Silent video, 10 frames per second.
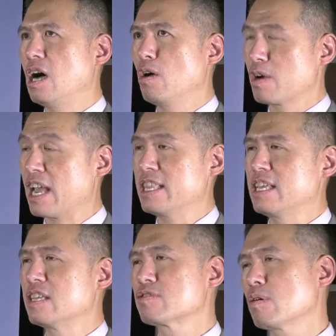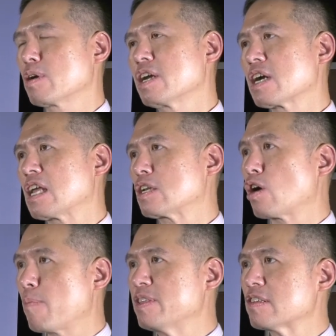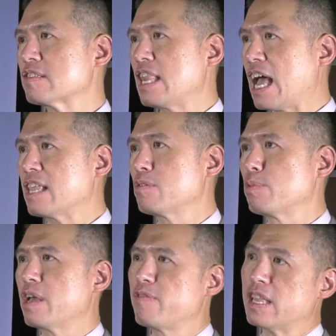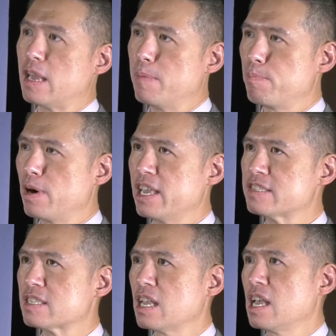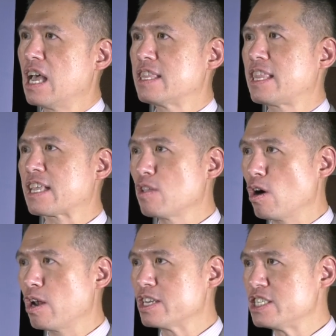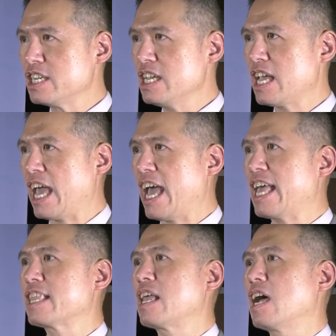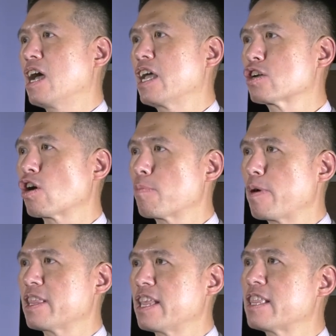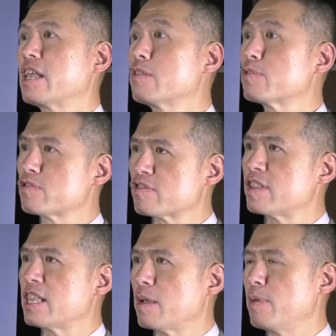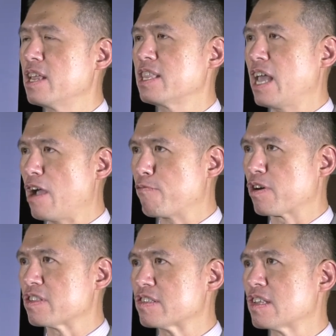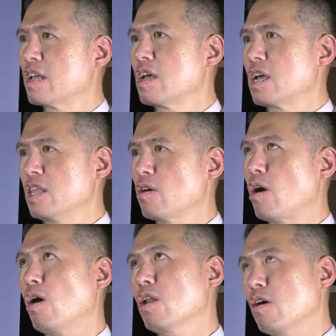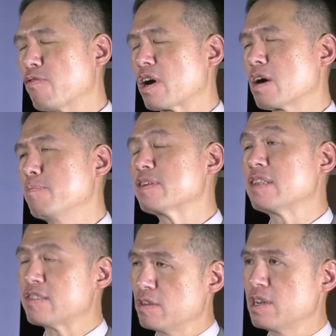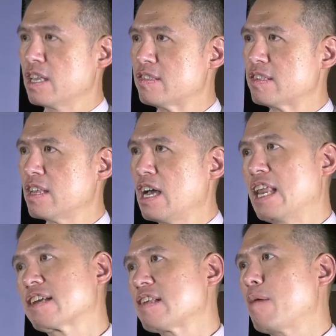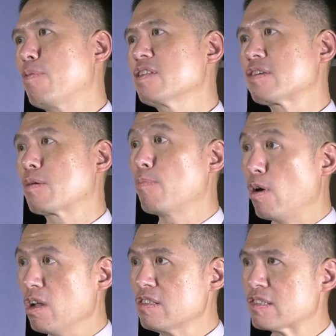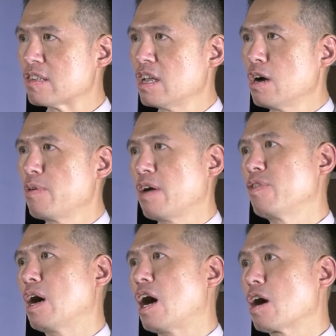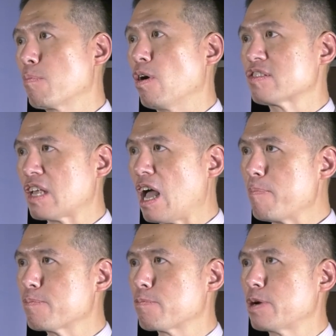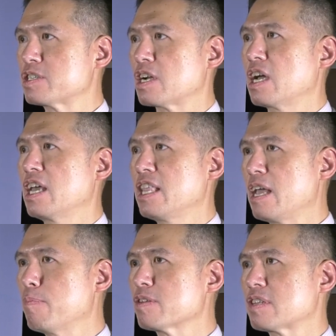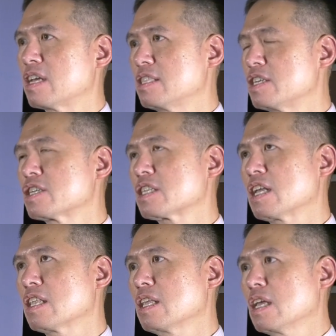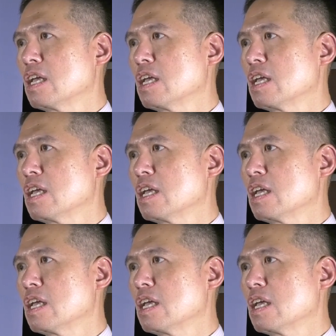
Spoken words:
already. So here at Robinsons Land, we have embraced technology and incorporated it with sustainability efforts in all of our business units. An example is our malls. We have the Our Malls app, which enables digital